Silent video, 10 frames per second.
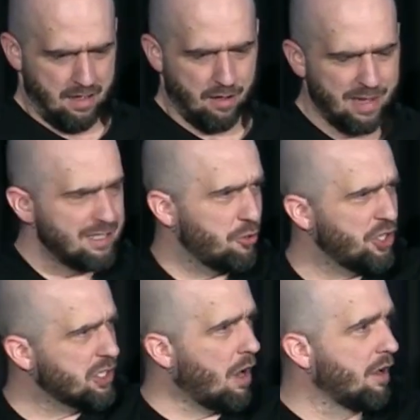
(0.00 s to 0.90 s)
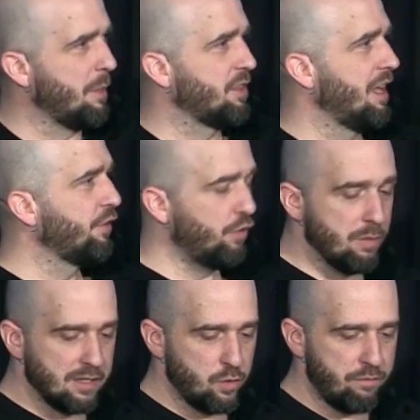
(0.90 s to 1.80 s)
as I was just talking about, the last few
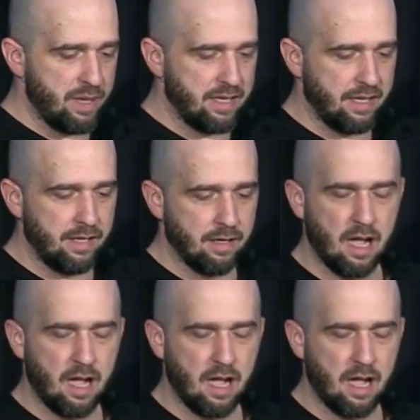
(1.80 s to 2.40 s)
months we've been in a